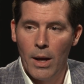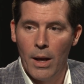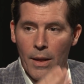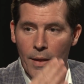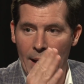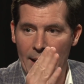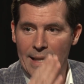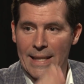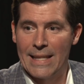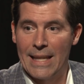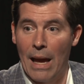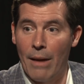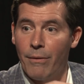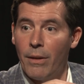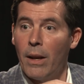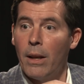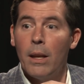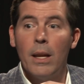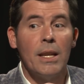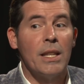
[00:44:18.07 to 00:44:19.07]
That's
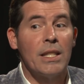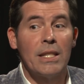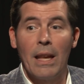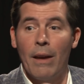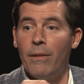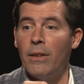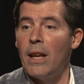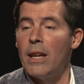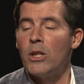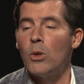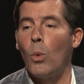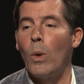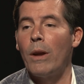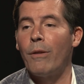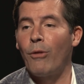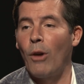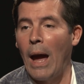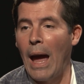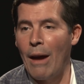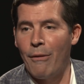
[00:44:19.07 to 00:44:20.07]
7. 7 days a week
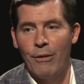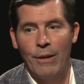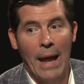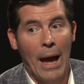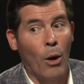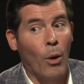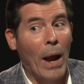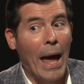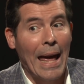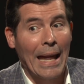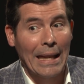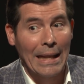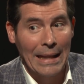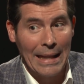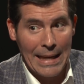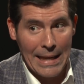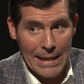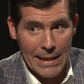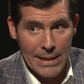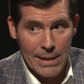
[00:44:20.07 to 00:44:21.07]
for half an hour at
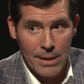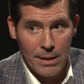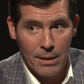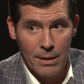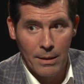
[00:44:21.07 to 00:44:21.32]
least.